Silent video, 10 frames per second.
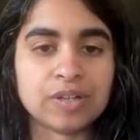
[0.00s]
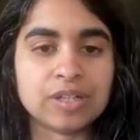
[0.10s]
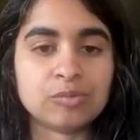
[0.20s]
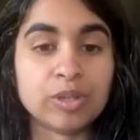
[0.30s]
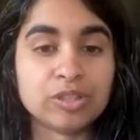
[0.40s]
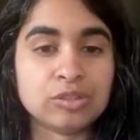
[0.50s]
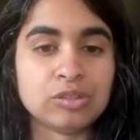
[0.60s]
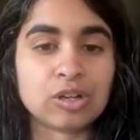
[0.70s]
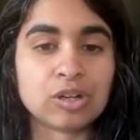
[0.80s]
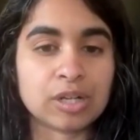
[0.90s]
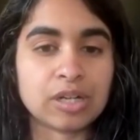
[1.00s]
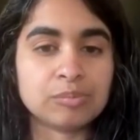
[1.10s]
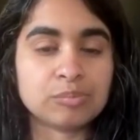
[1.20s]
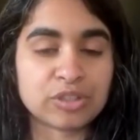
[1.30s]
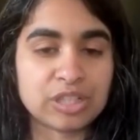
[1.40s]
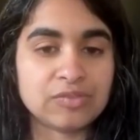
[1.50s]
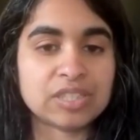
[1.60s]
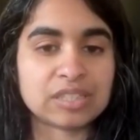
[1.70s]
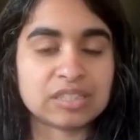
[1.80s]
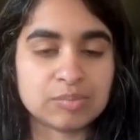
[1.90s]
what your
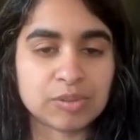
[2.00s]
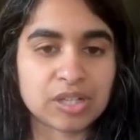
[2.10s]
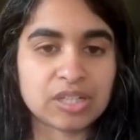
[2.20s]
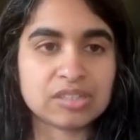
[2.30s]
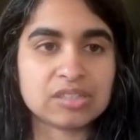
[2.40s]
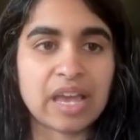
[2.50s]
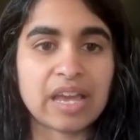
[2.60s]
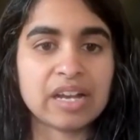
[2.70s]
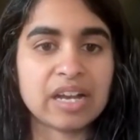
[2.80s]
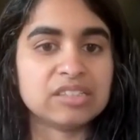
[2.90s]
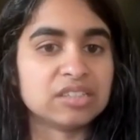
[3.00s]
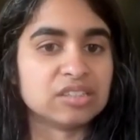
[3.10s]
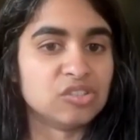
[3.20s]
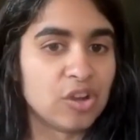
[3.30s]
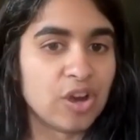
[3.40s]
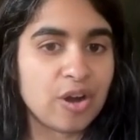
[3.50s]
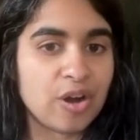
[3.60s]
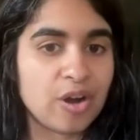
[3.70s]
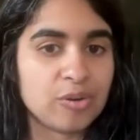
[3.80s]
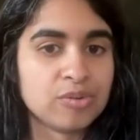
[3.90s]
previous experience, AI doesn't know
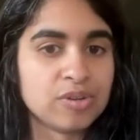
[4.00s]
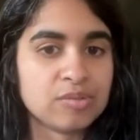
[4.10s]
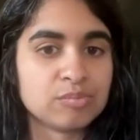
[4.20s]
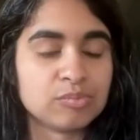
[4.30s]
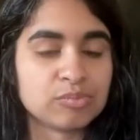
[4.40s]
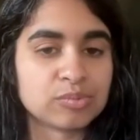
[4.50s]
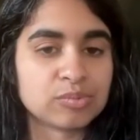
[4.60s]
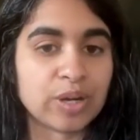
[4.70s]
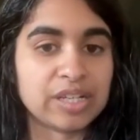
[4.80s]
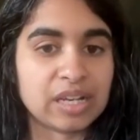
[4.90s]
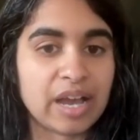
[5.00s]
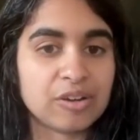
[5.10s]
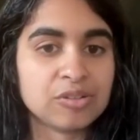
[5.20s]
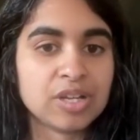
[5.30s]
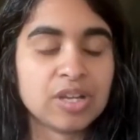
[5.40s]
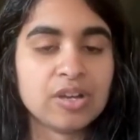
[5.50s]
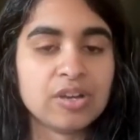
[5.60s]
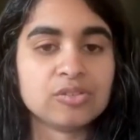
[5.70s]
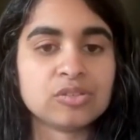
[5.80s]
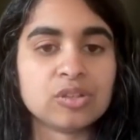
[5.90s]
right now.
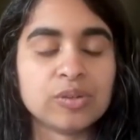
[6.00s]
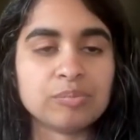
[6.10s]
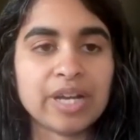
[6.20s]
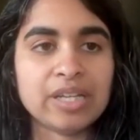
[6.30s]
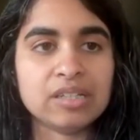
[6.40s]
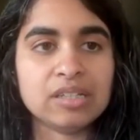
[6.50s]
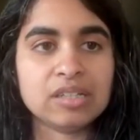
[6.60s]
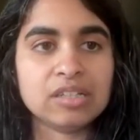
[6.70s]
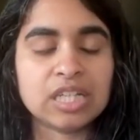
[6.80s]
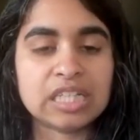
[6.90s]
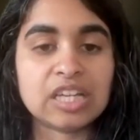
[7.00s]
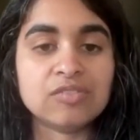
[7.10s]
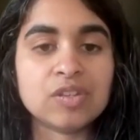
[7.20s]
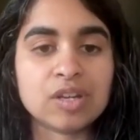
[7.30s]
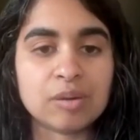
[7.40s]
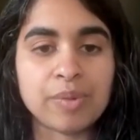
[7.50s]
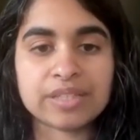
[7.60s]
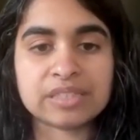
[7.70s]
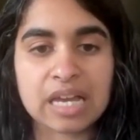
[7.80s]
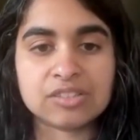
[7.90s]
So it might give you a
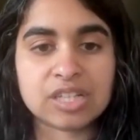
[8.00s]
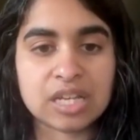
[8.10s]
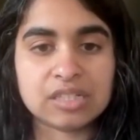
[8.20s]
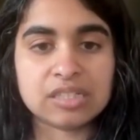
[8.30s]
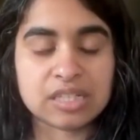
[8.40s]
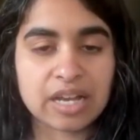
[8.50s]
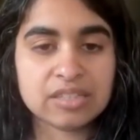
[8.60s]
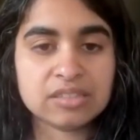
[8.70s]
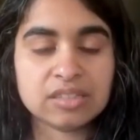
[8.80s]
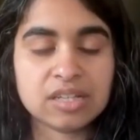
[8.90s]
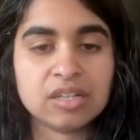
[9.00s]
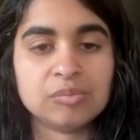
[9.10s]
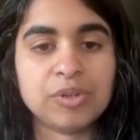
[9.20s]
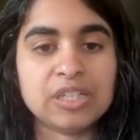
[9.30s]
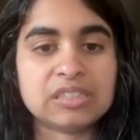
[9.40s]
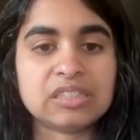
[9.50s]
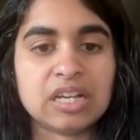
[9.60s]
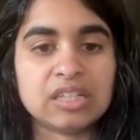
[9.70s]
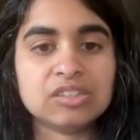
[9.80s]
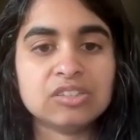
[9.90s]
best educated guess, but it's
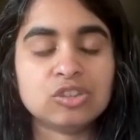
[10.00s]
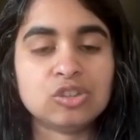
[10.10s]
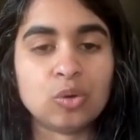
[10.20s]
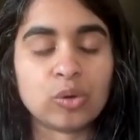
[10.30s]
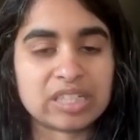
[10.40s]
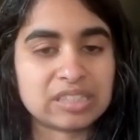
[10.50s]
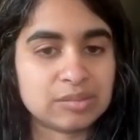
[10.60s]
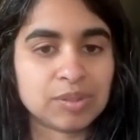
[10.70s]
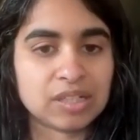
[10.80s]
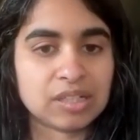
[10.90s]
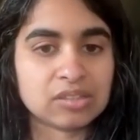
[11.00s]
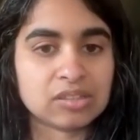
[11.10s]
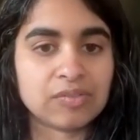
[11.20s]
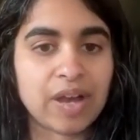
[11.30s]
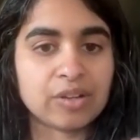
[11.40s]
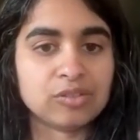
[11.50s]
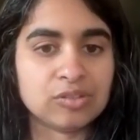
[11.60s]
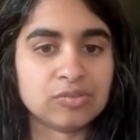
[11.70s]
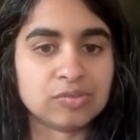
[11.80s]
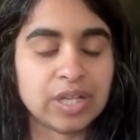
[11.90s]
not your experience of how
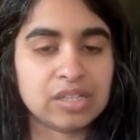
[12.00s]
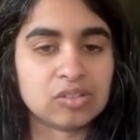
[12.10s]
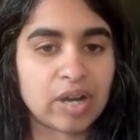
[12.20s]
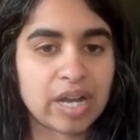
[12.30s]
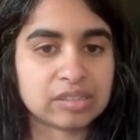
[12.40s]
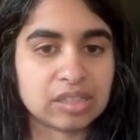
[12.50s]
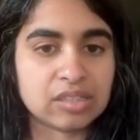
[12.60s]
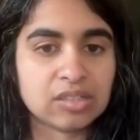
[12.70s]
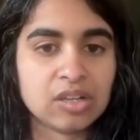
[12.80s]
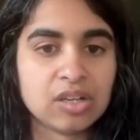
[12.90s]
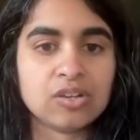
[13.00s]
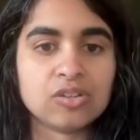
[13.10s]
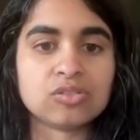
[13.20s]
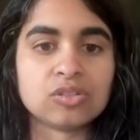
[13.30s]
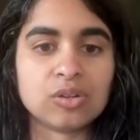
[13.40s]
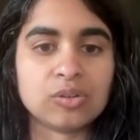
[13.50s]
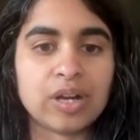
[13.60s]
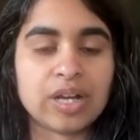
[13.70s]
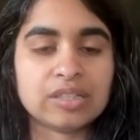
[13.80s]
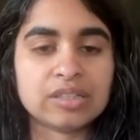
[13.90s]
you've interacted.
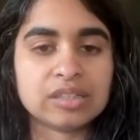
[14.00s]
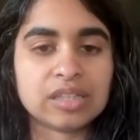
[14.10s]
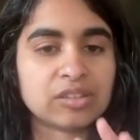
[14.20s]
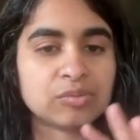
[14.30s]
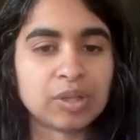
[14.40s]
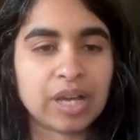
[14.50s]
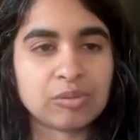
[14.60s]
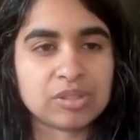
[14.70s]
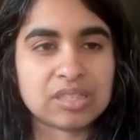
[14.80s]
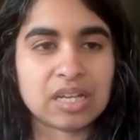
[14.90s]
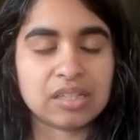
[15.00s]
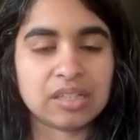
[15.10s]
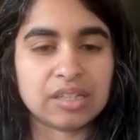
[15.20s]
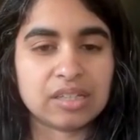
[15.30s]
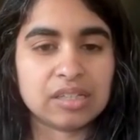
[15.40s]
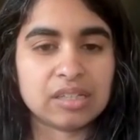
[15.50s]
So that's what I would say, like,